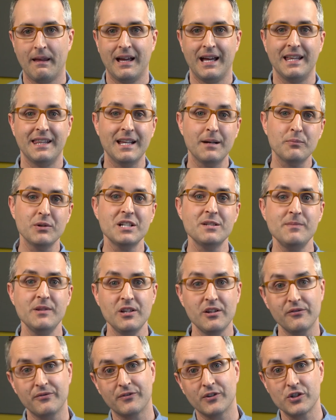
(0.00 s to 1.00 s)
And that brings me to
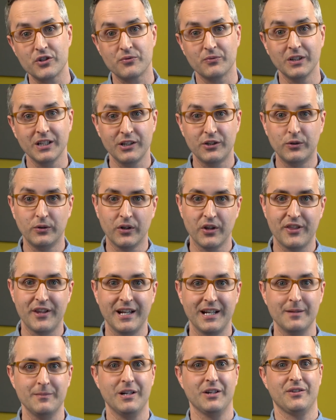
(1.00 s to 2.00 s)
the first really cool
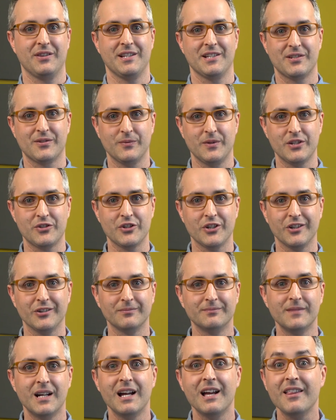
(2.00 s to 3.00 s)
thing about this switcher.
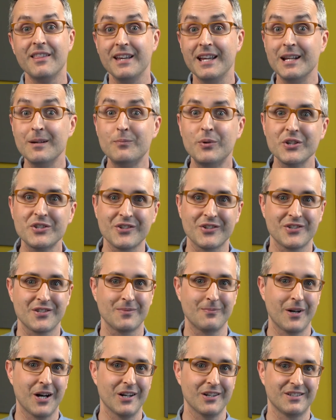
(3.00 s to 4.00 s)
The inputs are
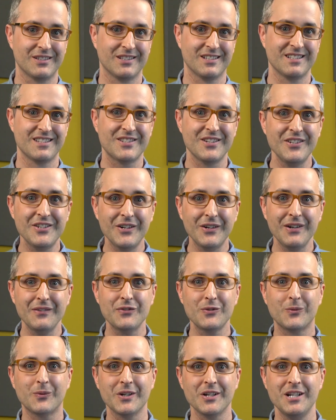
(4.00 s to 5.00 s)
smart, so you don't have
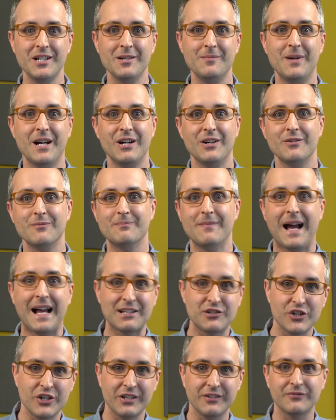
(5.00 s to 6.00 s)
to worry about
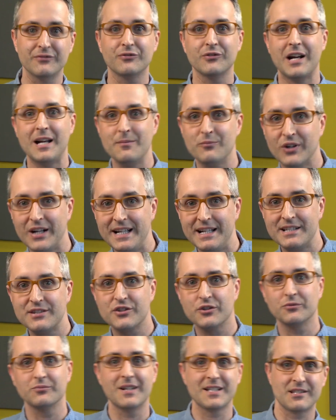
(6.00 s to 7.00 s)
matching frame rates
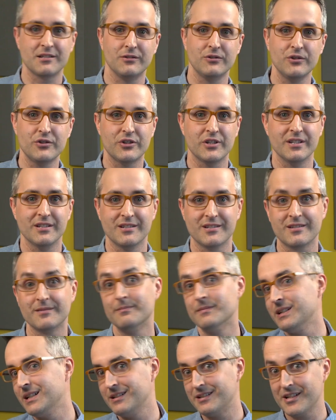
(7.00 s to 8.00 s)
or resolutions.
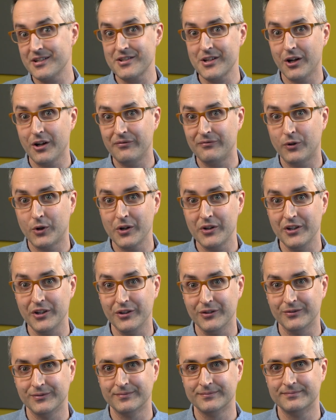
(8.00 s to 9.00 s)
It does it all for you.
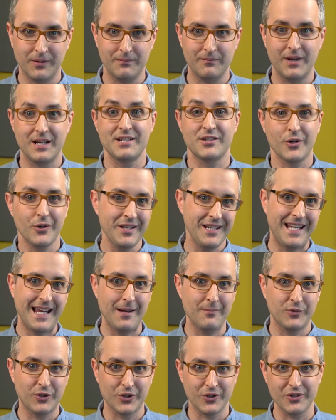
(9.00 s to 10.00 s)
My Sony
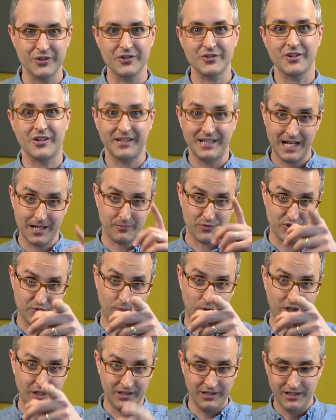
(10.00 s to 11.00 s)
camcorders on cameras
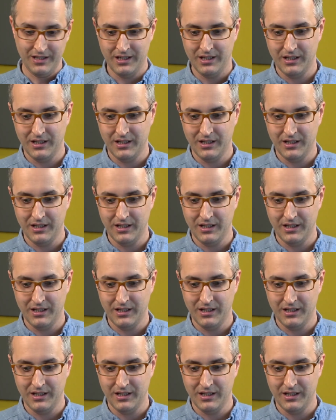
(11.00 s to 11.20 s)
1